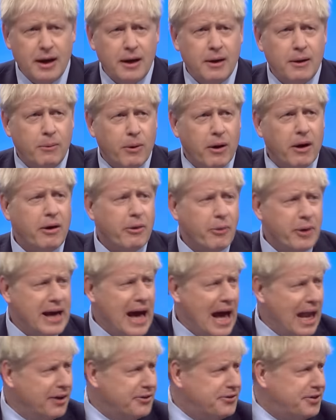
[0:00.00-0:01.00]
were a
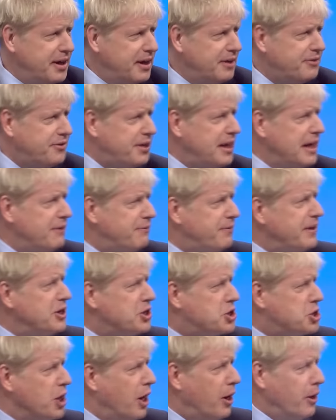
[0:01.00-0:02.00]
reality T V
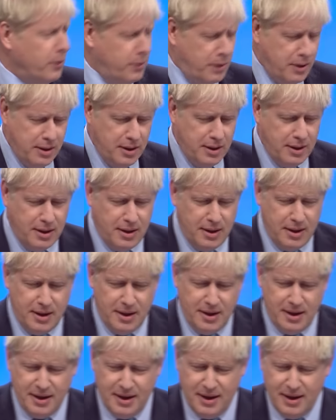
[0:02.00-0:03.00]
show,
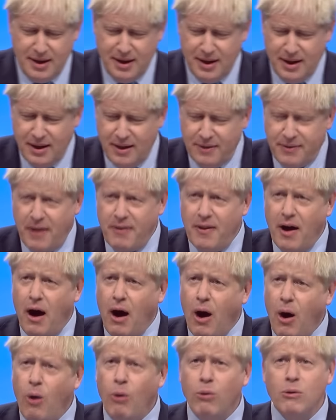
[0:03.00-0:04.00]
then the
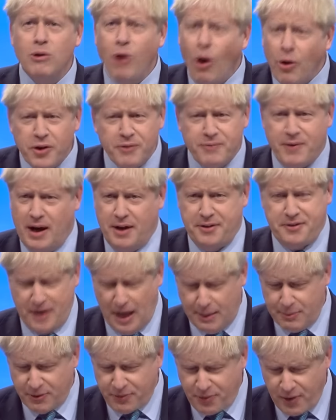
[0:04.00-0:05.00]
whole lot of us,
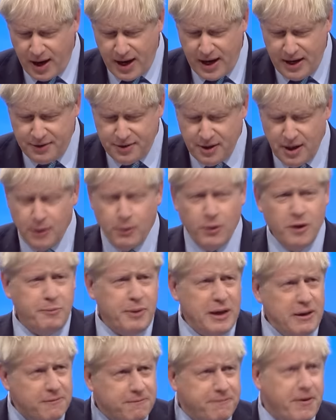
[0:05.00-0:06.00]
I'm afraid, would have
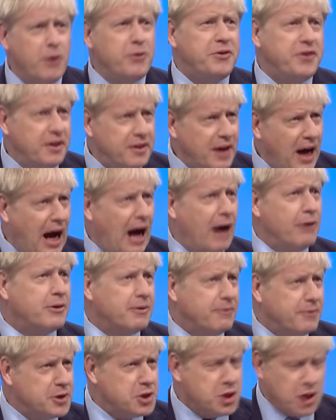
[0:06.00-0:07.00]
been voted out
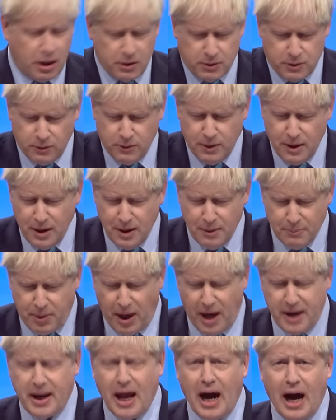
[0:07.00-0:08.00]
of the jungle
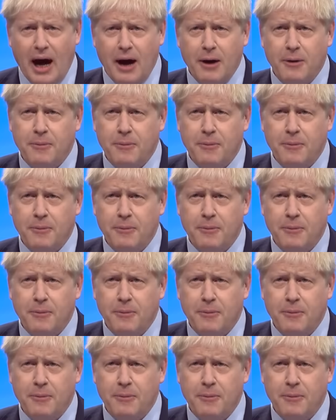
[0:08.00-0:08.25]
by now.